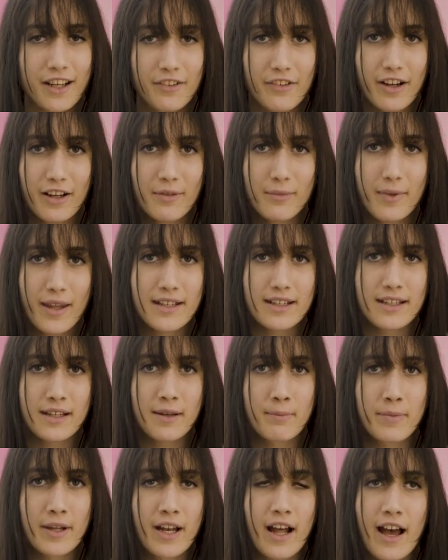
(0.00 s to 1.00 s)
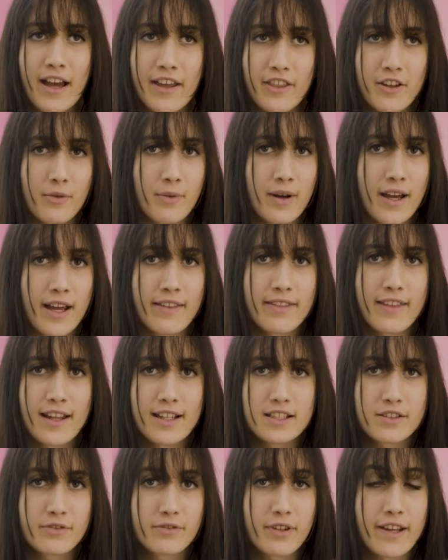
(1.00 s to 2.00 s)
I'd recommend it, but either way,
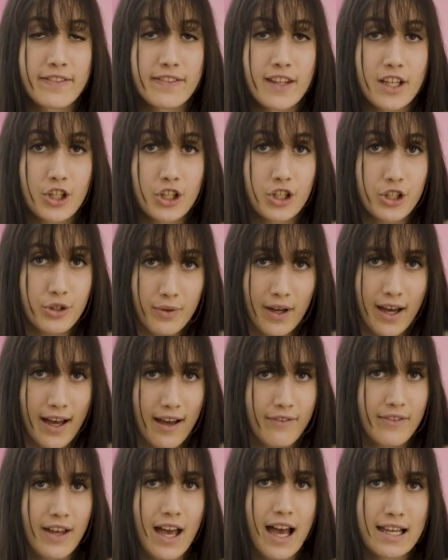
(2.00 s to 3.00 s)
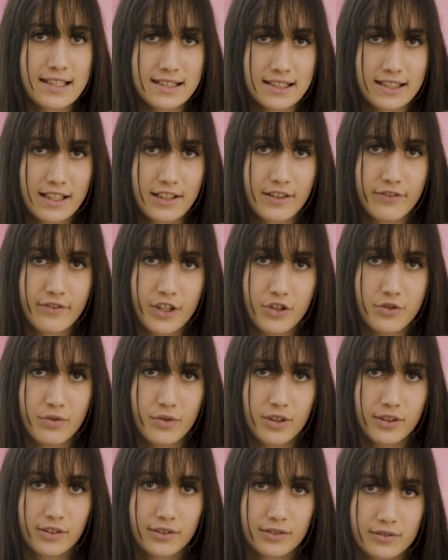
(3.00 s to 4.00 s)
that's a right that you have as an
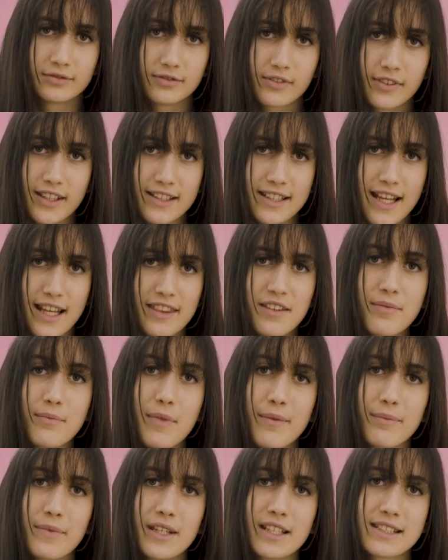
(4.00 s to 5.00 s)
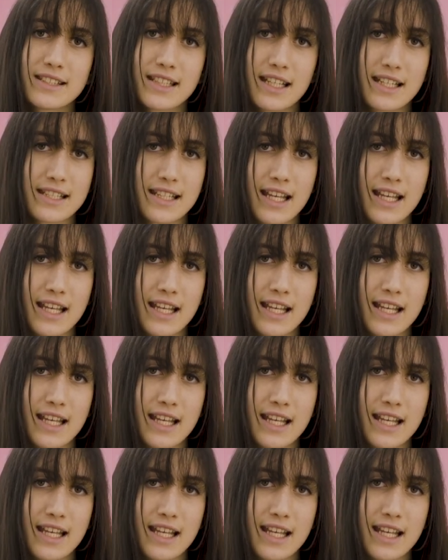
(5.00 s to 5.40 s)
individual. The Tenth Amendment states